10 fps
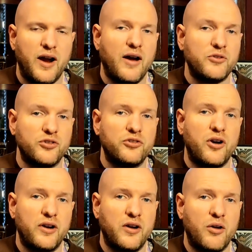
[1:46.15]
after
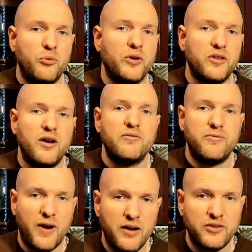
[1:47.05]
starting off with
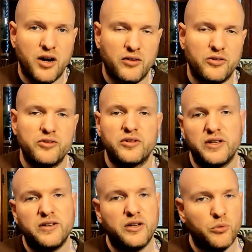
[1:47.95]
$5
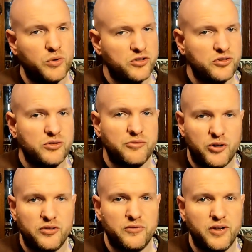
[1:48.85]
in the original
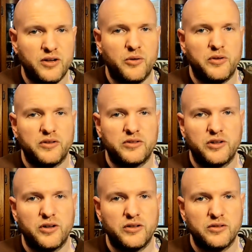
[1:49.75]
first video in this
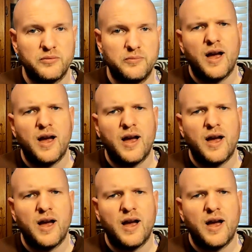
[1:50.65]
series.